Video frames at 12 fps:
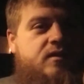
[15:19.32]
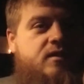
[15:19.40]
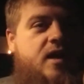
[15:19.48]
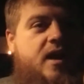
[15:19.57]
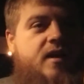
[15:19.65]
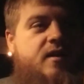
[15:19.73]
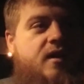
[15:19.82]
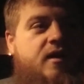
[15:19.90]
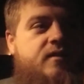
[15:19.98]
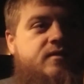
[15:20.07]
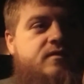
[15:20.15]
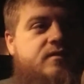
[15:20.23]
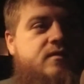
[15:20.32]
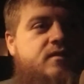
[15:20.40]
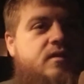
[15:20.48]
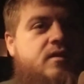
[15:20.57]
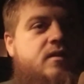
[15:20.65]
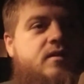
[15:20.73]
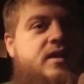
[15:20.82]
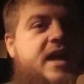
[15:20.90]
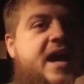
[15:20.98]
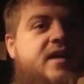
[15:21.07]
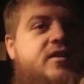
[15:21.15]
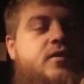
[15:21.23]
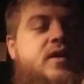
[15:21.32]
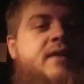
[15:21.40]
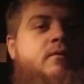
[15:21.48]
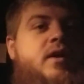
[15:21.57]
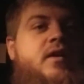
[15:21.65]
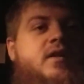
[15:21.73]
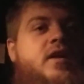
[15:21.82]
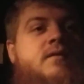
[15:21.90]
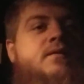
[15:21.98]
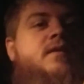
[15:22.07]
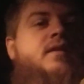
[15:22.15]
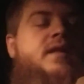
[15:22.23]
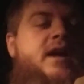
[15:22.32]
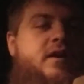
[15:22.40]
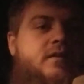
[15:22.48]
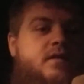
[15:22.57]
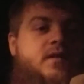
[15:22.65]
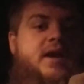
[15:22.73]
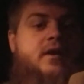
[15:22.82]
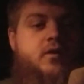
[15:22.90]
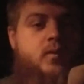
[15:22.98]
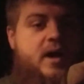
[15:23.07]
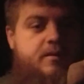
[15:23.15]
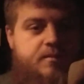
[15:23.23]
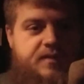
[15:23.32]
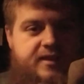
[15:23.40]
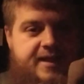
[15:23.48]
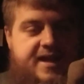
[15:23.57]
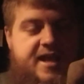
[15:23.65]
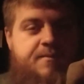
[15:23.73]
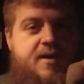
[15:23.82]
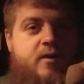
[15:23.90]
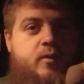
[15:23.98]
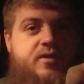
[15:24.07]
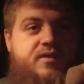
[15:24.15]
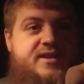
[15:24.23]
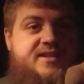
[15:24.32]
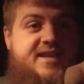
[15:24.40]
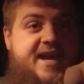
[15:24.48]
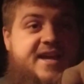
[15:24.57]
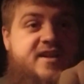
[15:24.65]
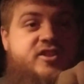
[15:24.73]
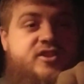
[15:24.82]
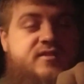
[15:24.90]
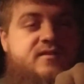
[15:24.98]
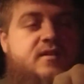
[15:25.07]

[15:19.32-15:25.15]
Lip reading: And yeah, dude, I really love their new album that they came out with, The Stage.